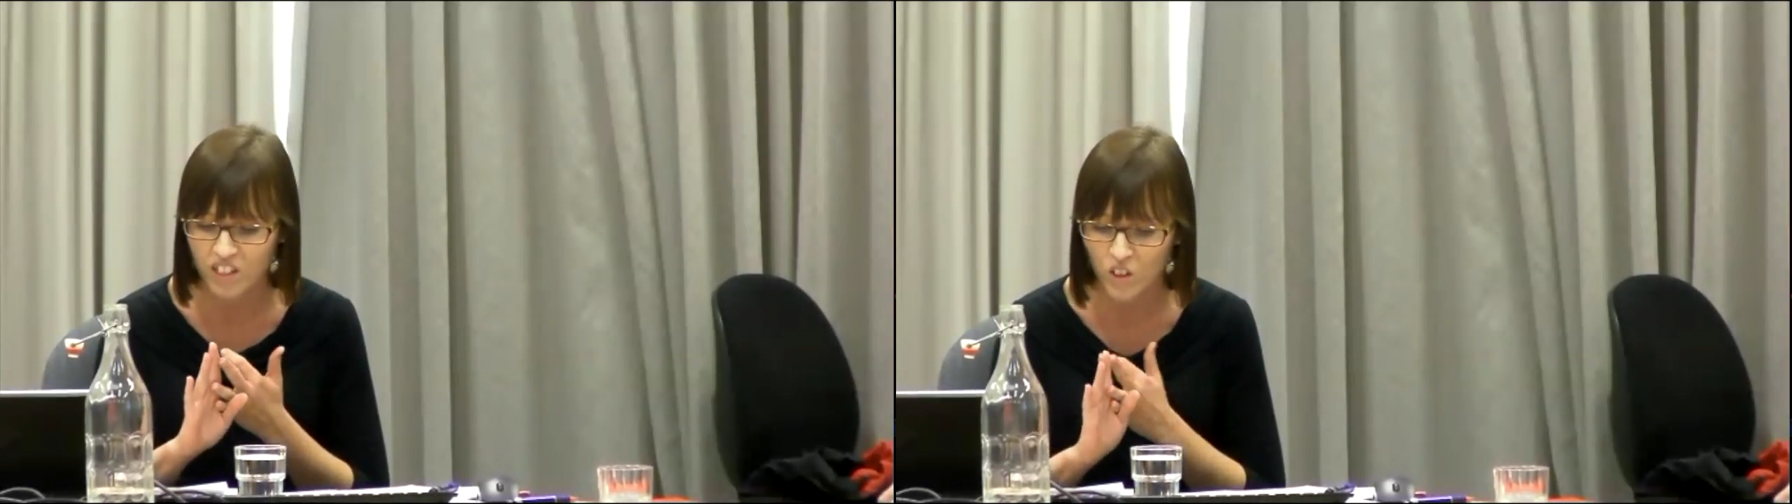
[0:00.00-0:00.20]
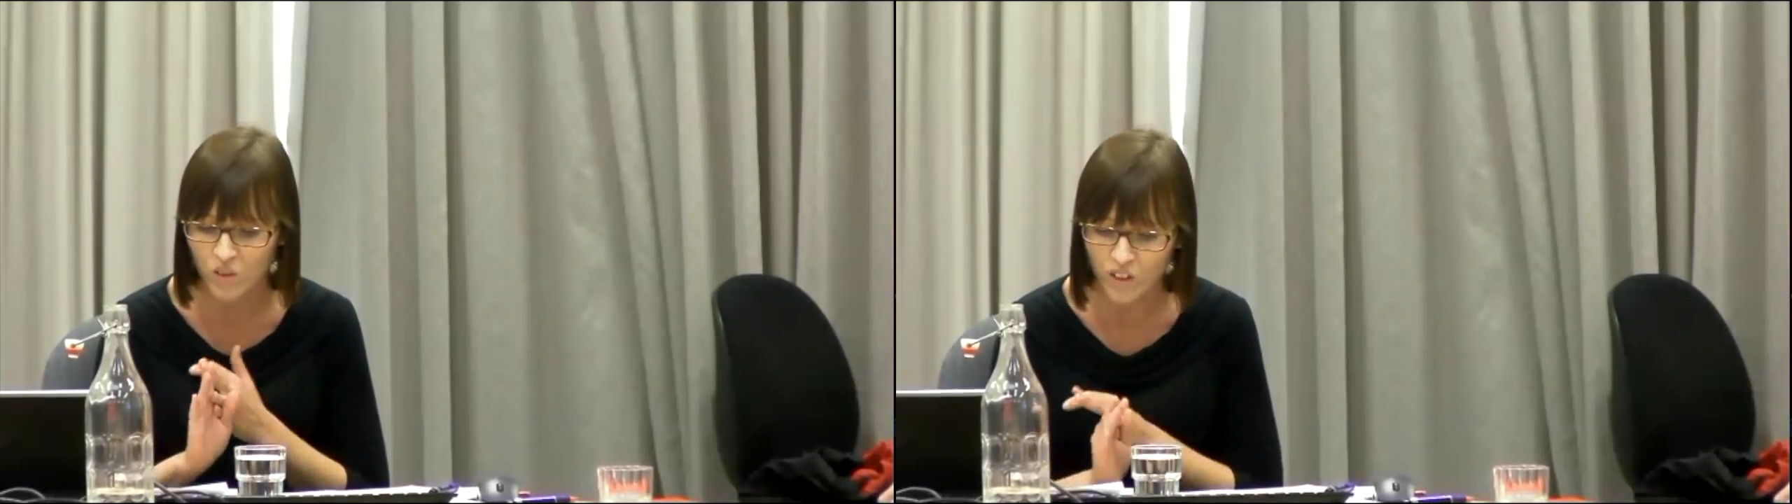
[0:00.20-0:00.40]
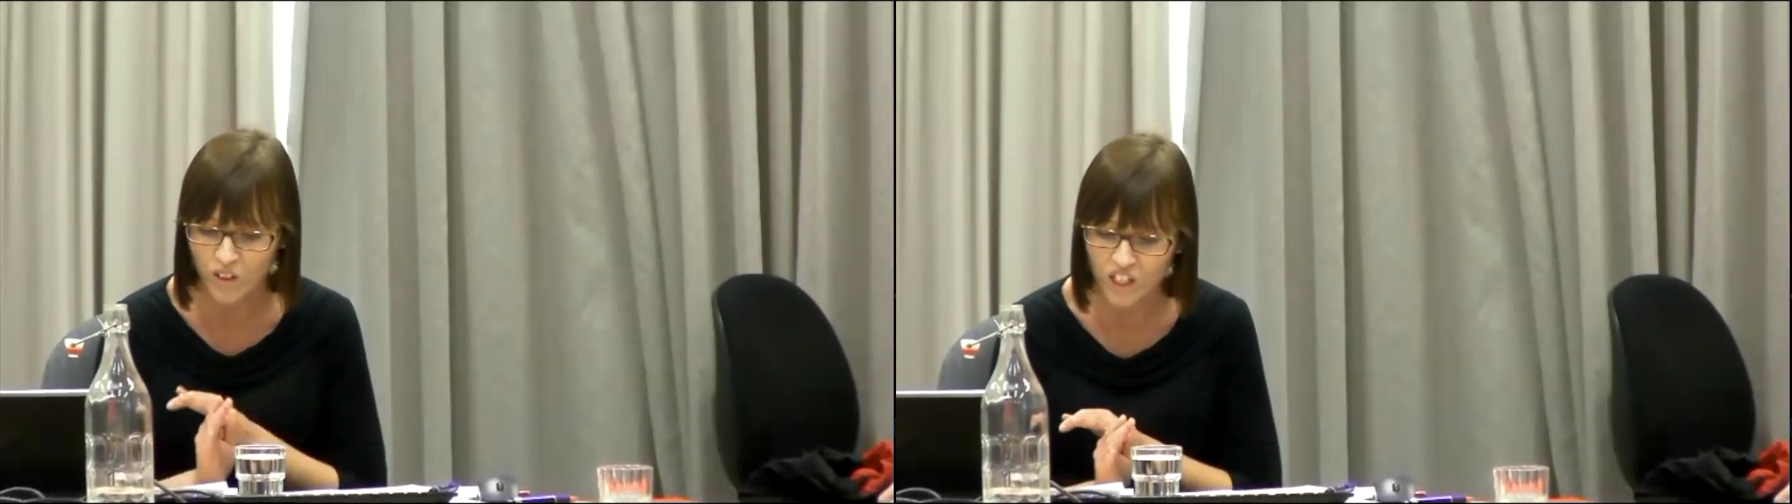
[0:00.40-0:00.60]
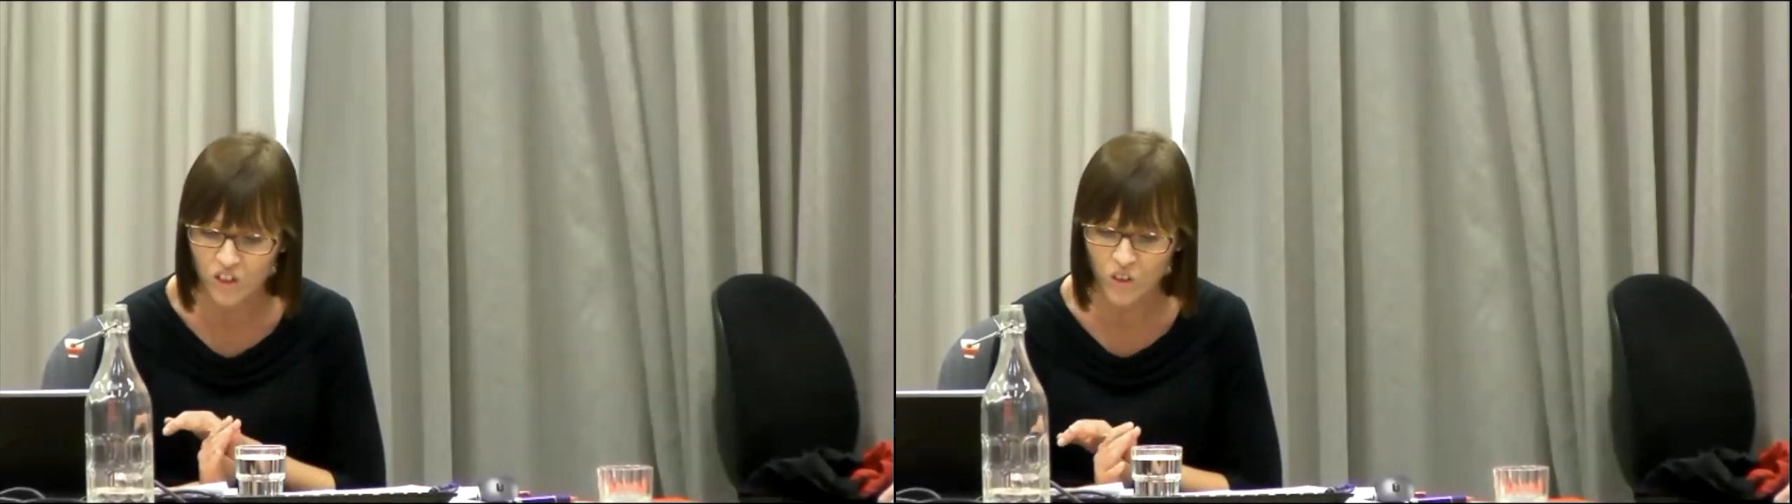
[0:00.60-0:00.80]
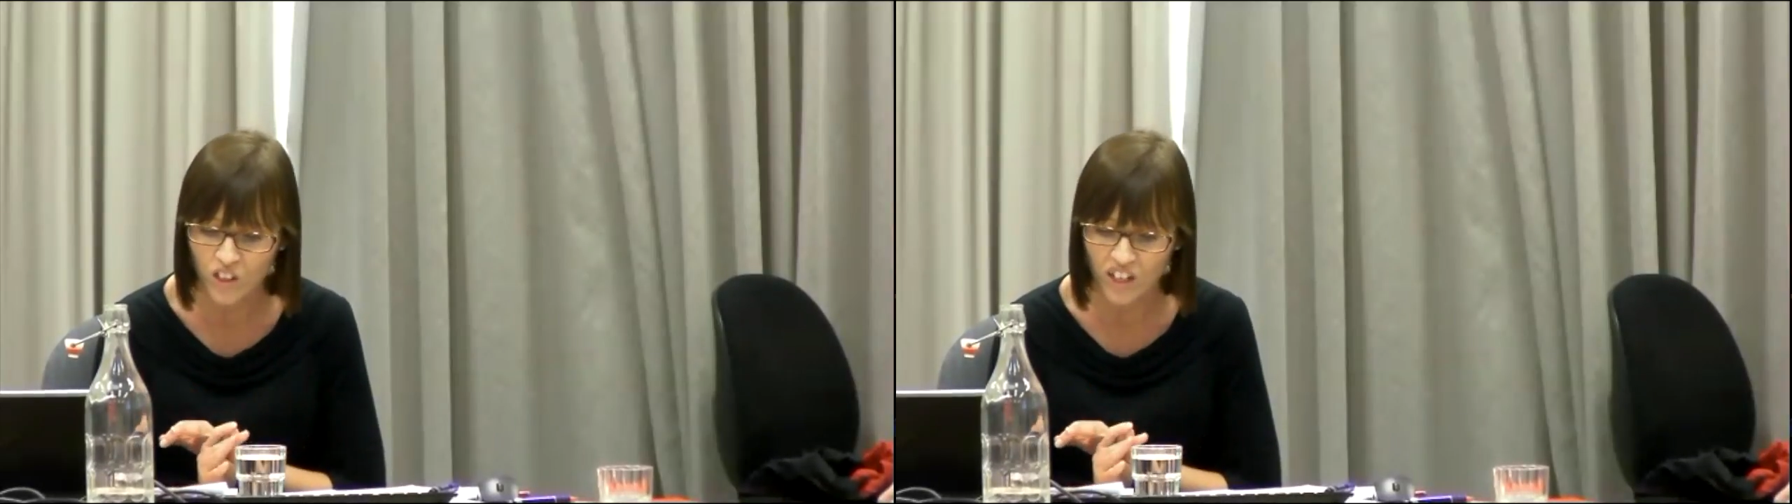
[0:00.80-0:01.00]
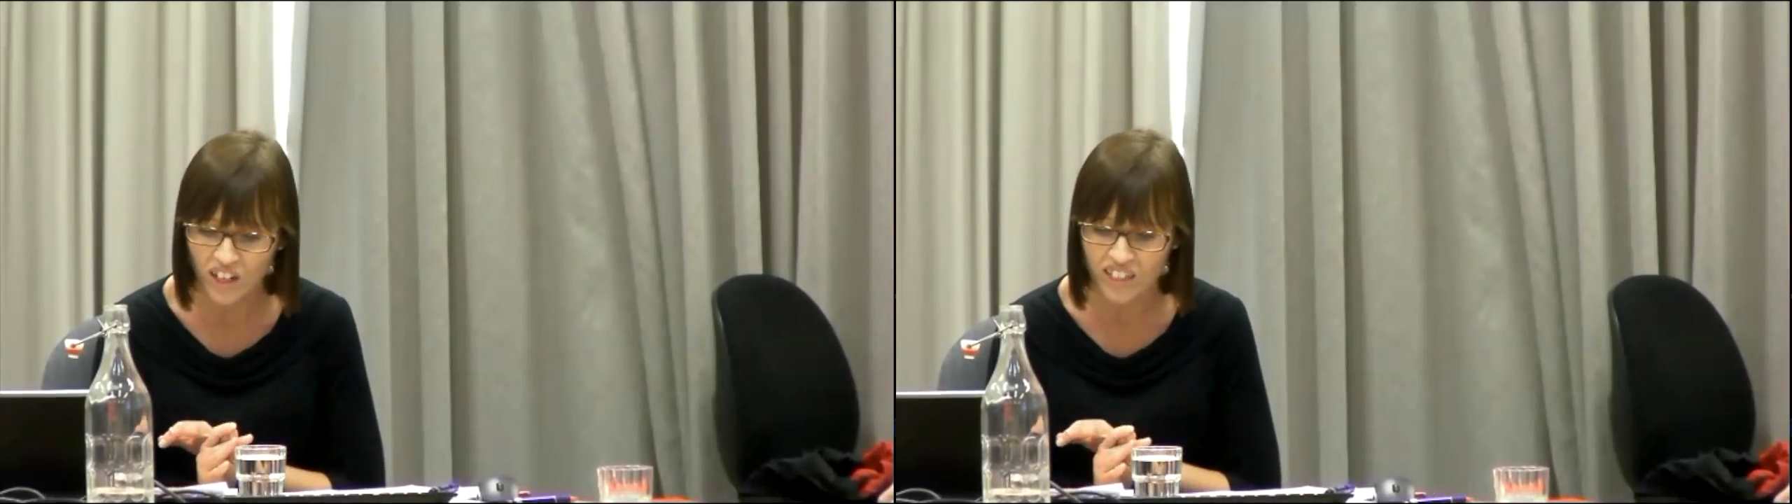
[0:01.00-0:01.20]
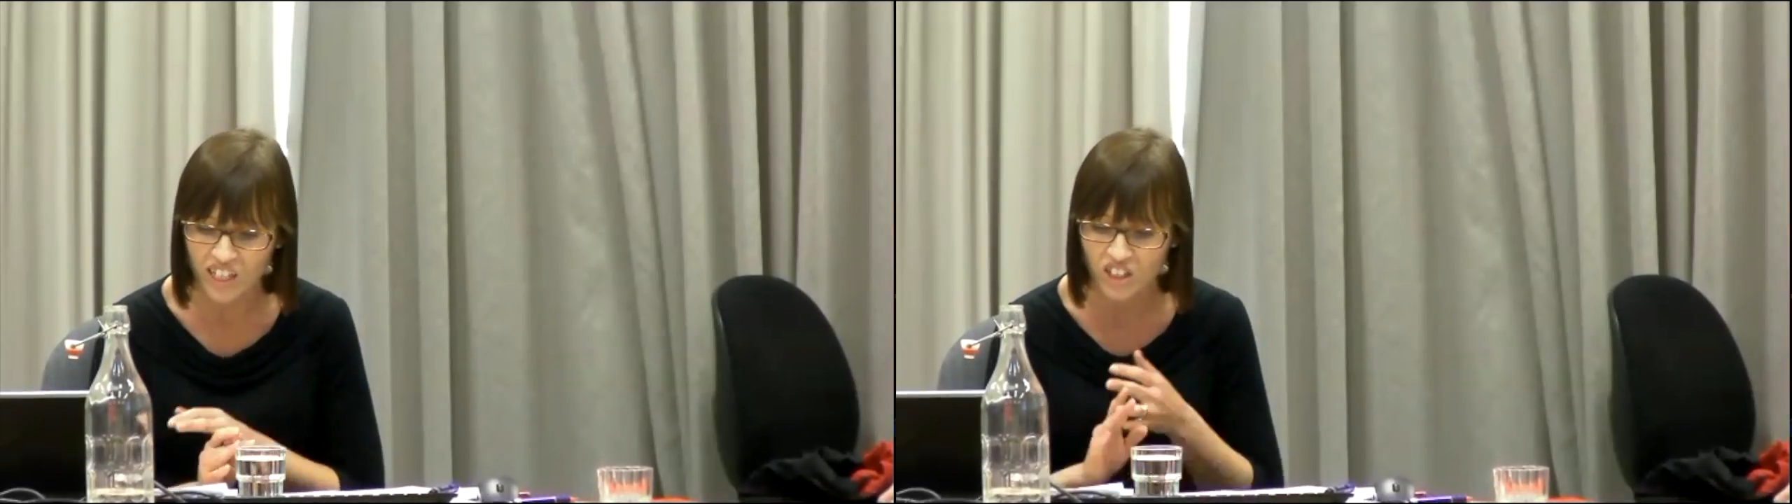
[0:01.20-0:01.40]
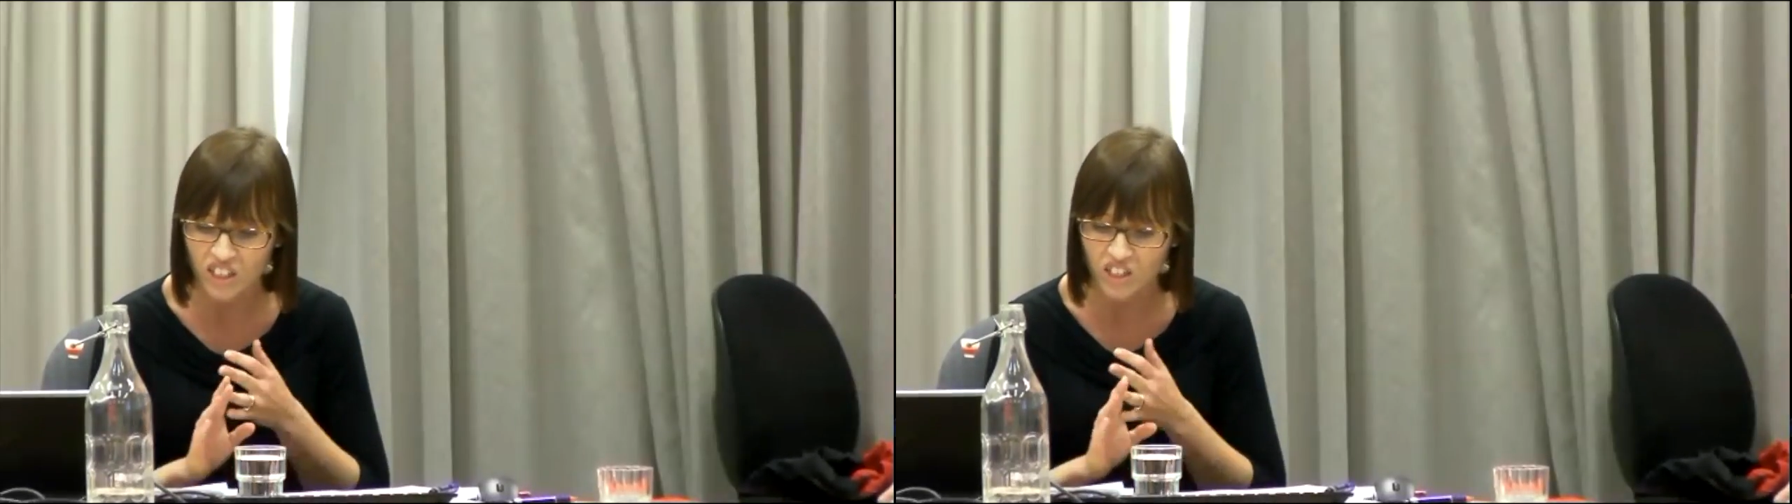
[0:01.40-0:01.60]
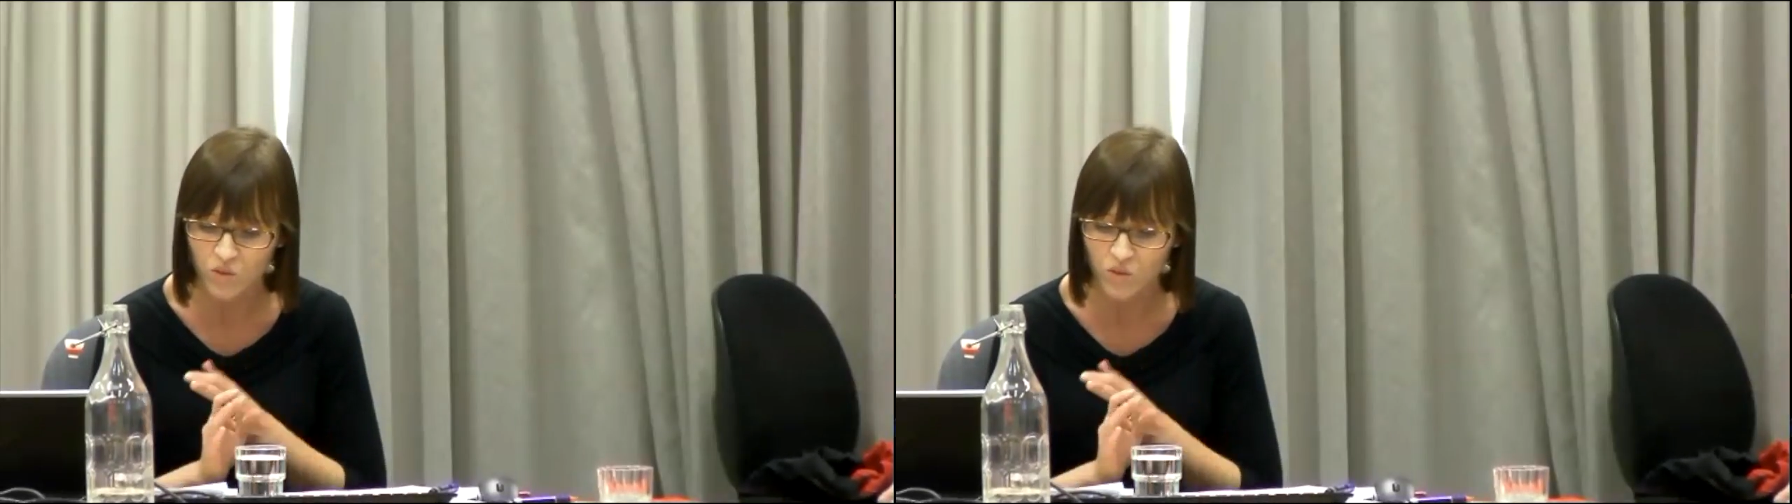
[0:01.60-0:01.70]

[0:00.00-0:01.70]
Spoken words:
these sort of regional organizations,